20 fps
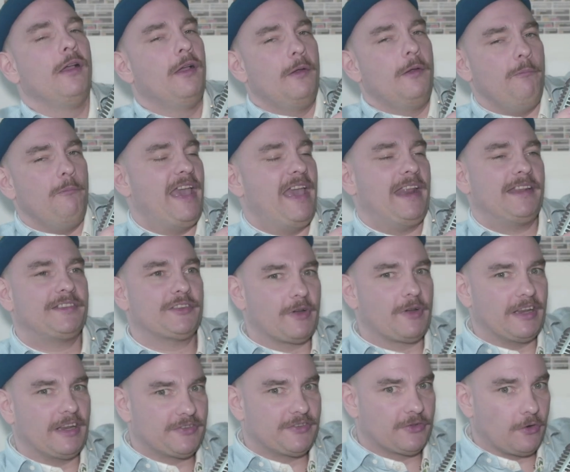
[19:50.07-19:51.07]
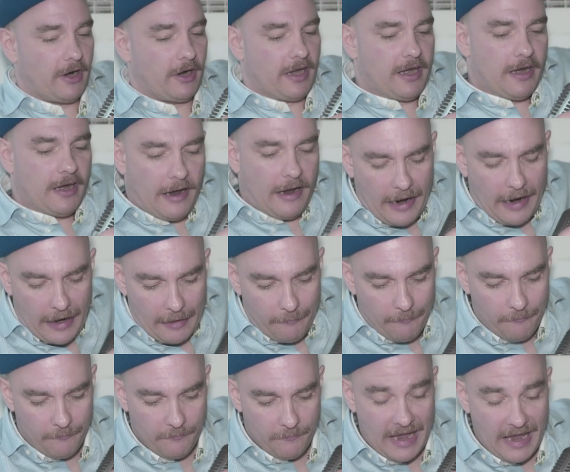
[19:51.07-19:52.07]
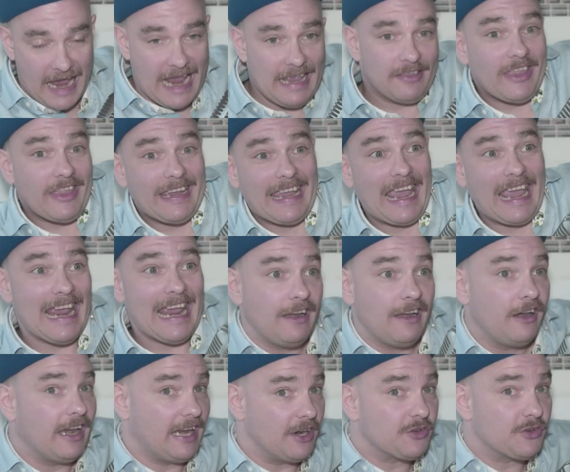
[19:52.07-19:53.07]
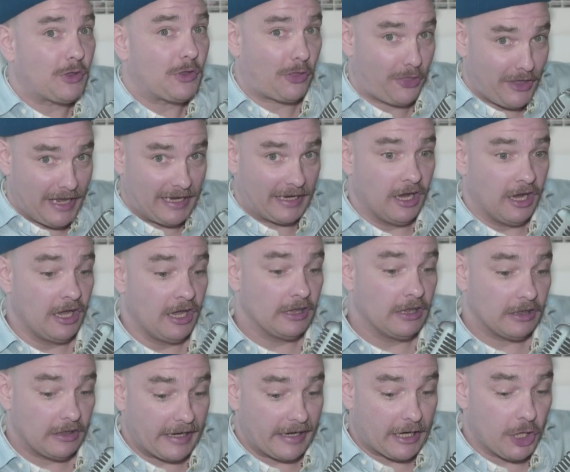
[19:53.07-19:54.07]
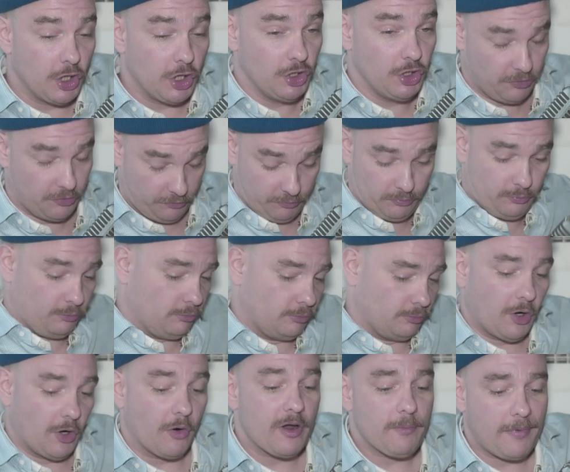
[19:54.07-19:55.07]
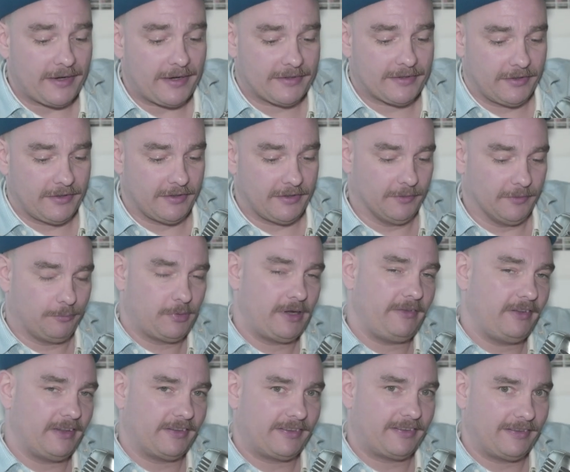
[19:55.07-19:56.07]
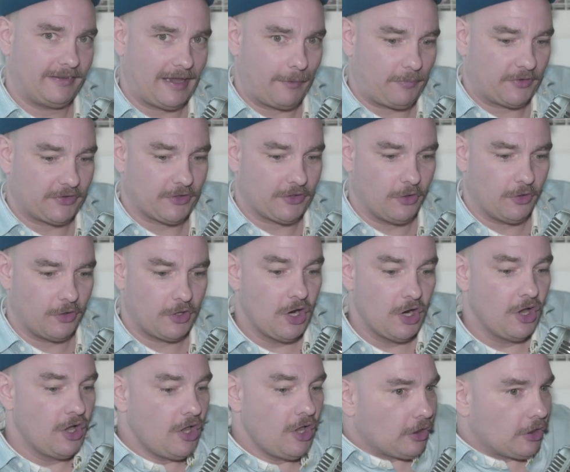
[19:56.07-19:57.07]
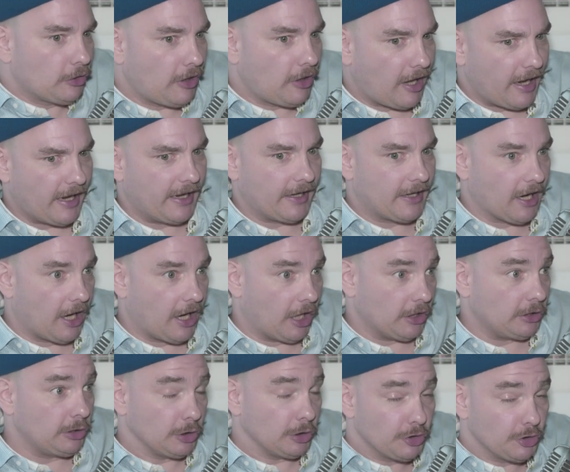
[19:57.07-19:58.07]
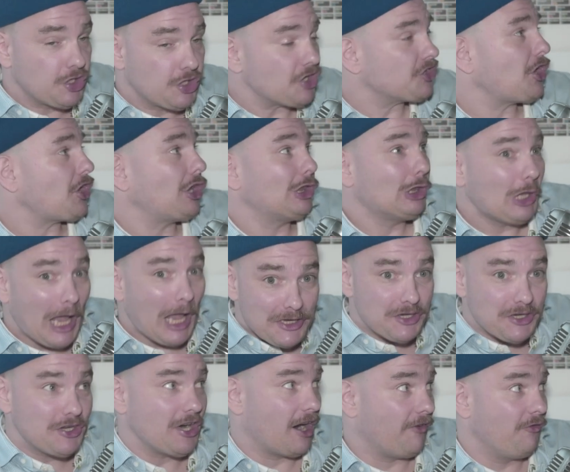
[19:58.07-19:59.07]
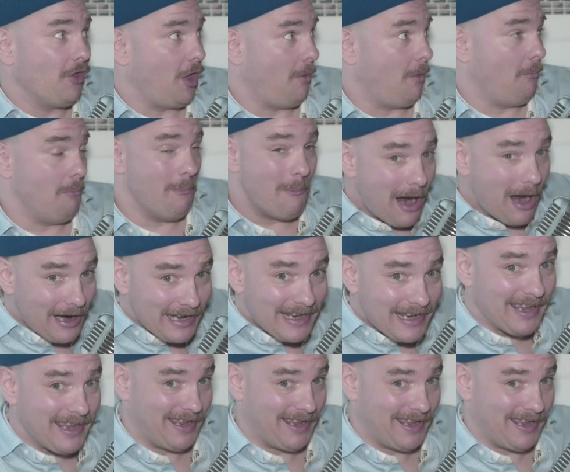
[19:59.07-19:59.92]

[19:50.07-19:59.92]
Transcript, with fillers: man, it's a great story. Um, and, like, and here's the thing, like, going back to the previous episode, like a, just a legend of the Monkey